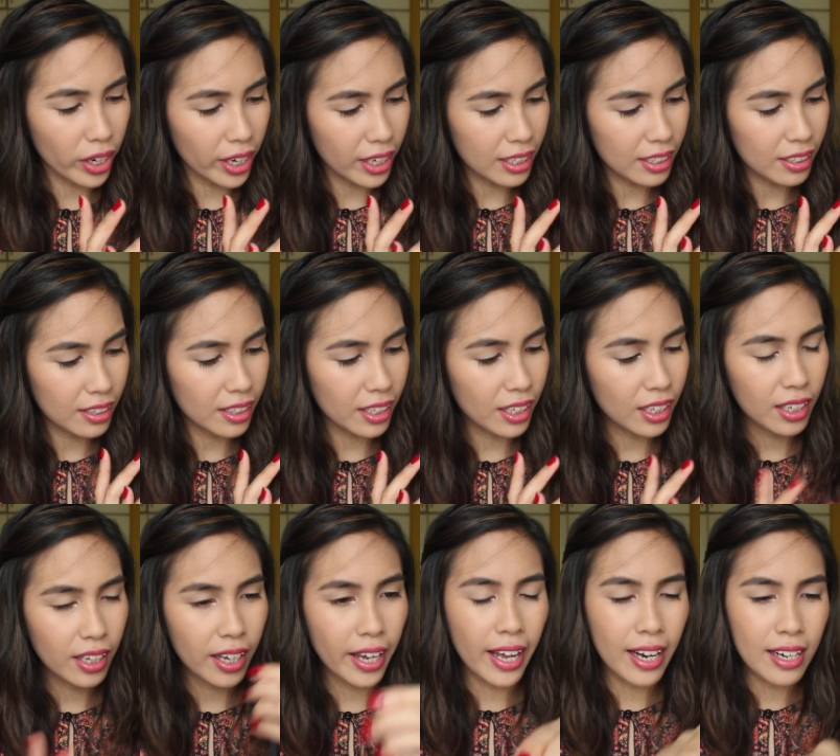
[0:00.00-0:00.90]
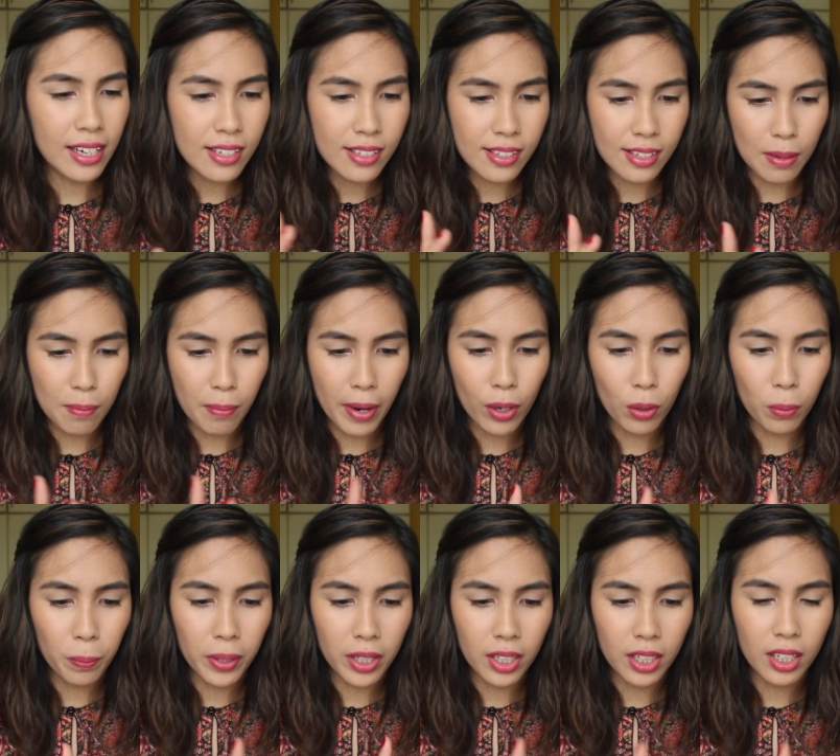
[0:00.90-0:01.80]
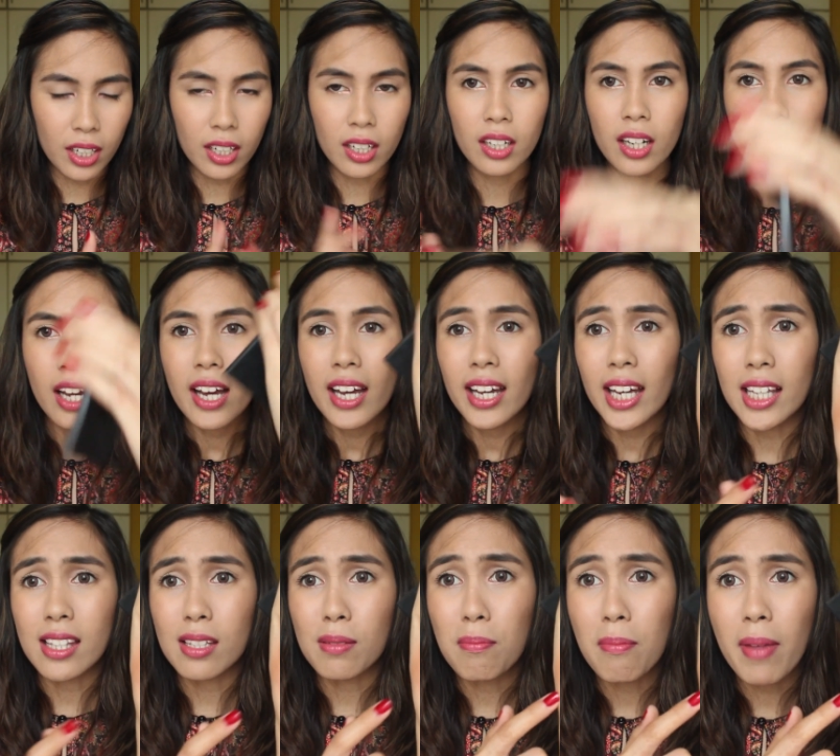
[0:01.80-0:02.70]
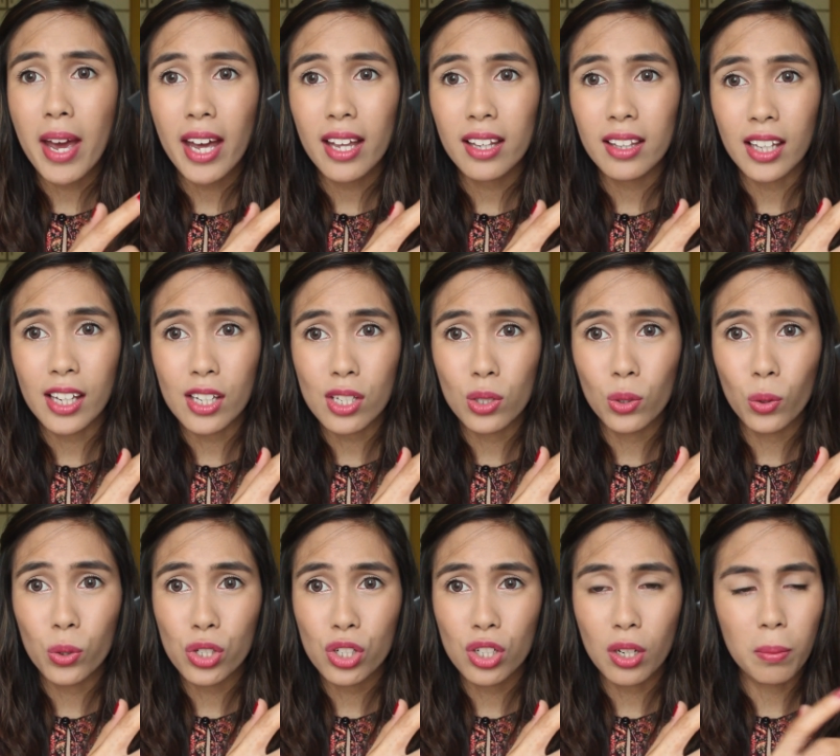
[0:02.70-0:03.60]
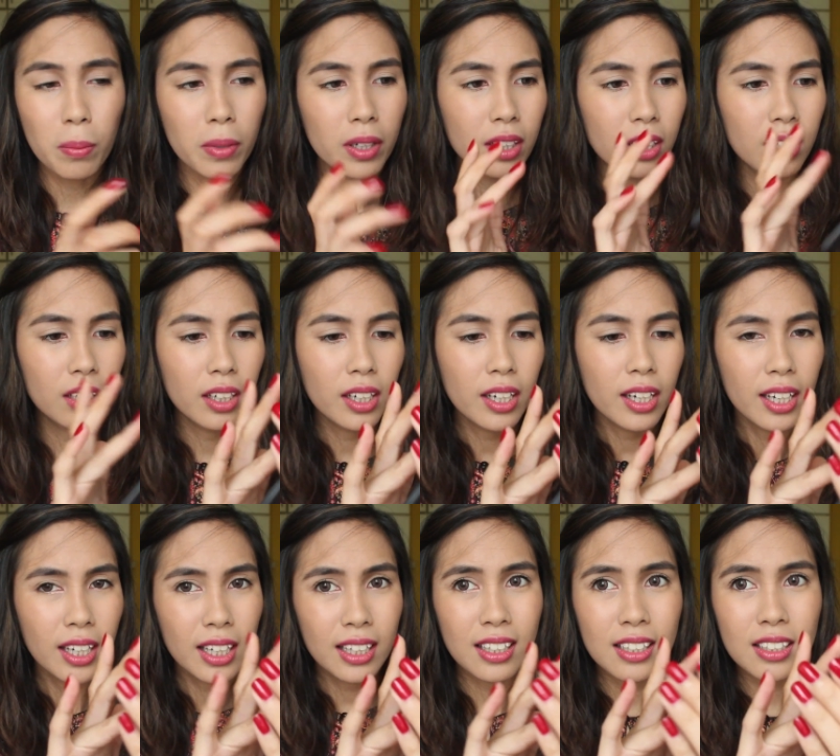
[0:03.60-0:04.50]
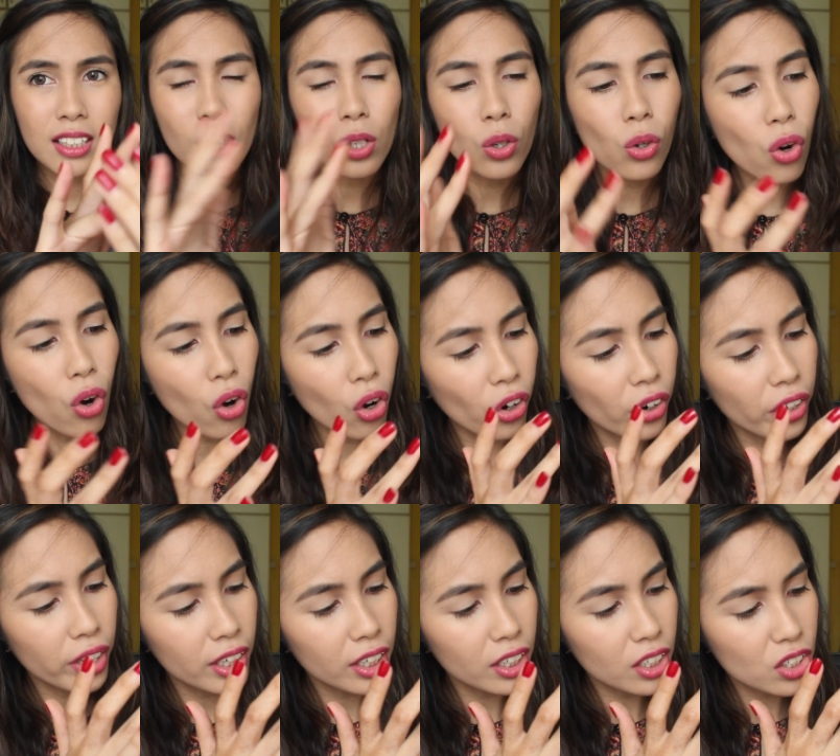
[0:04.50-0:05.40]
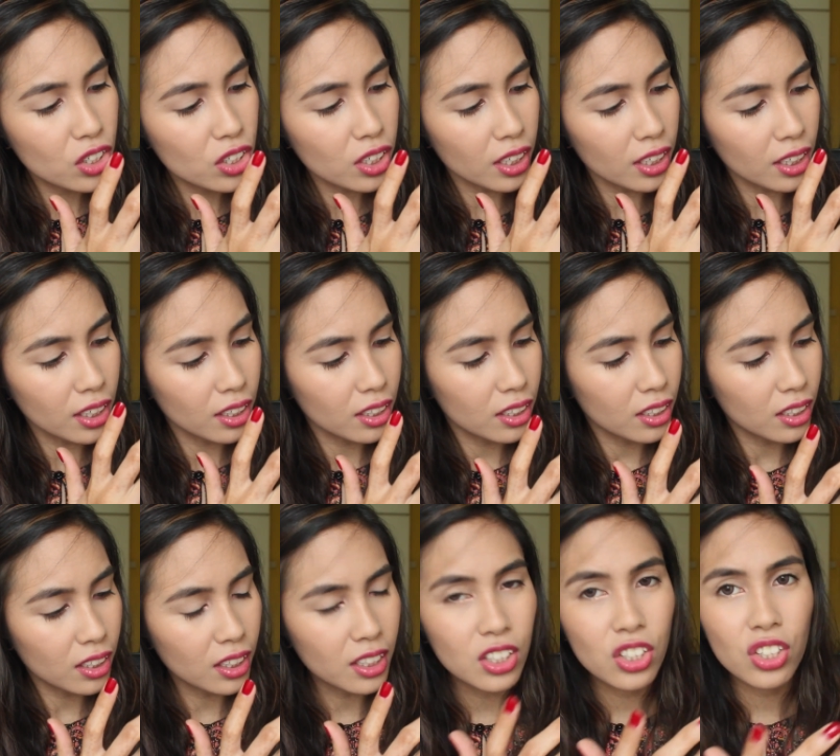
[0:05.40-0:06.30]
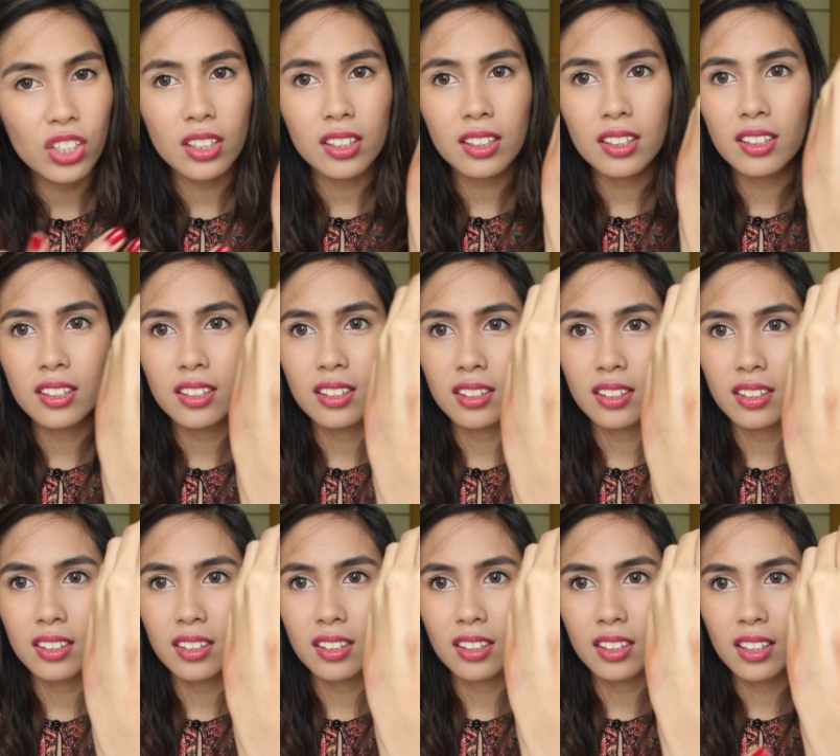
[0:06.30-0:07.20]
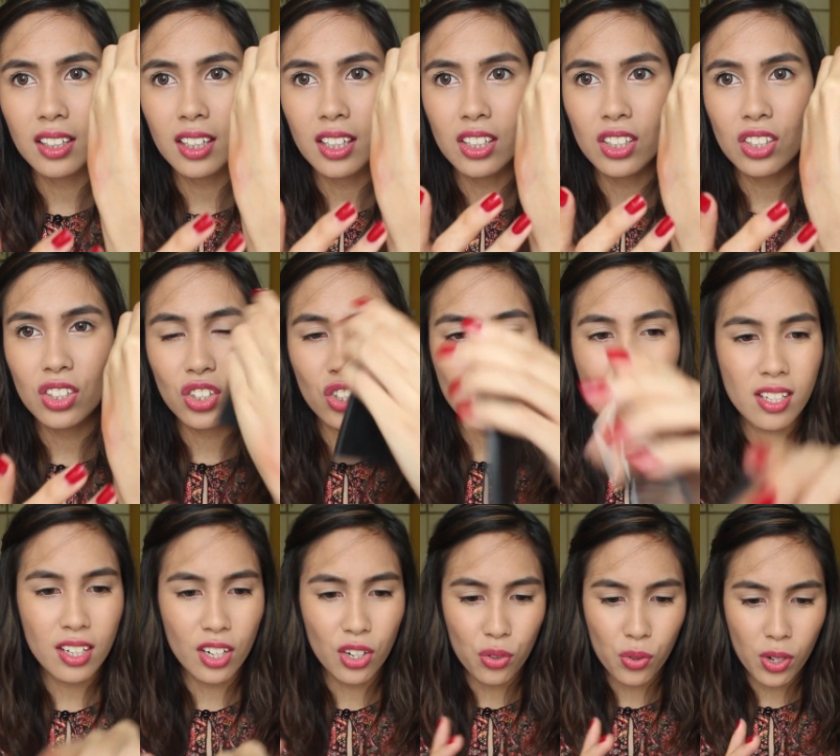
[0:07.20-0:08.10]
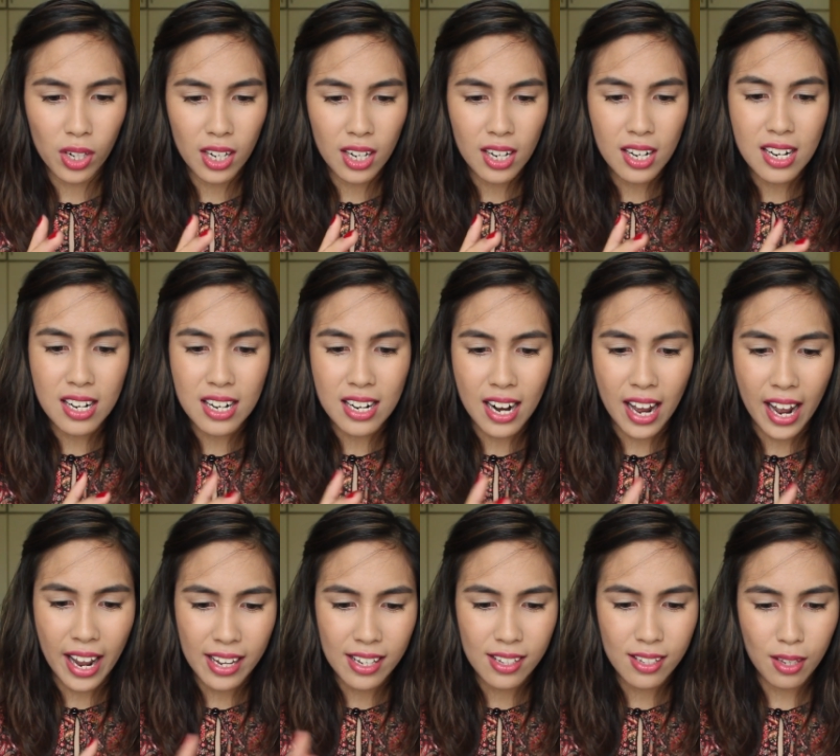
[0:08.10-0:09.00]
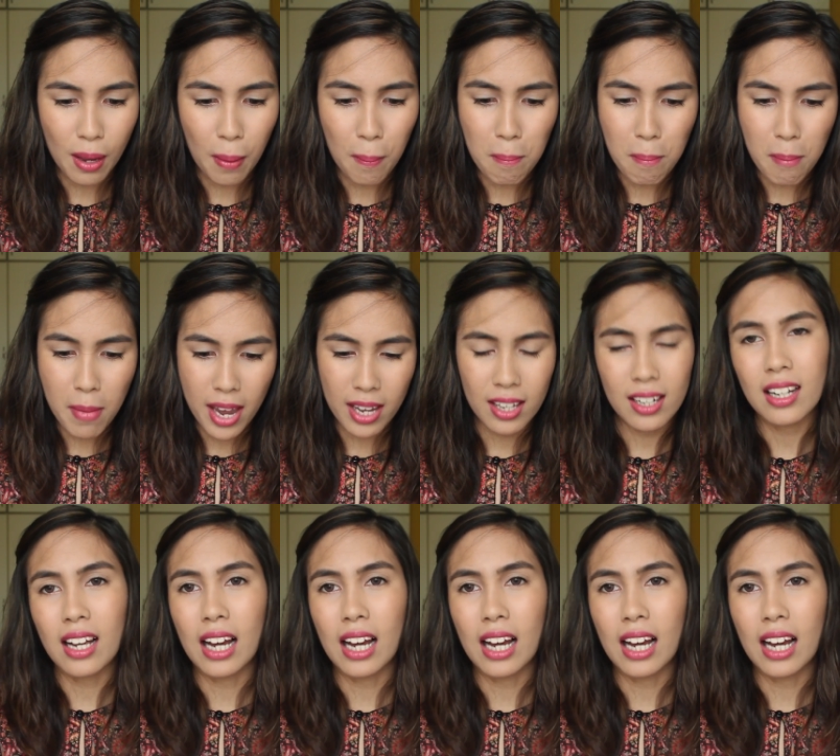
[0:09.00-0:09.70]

or anything, at least in my opinion. It's matte, there's no shimmer. It doesn't look orange, it, it just... It's just a really nice matte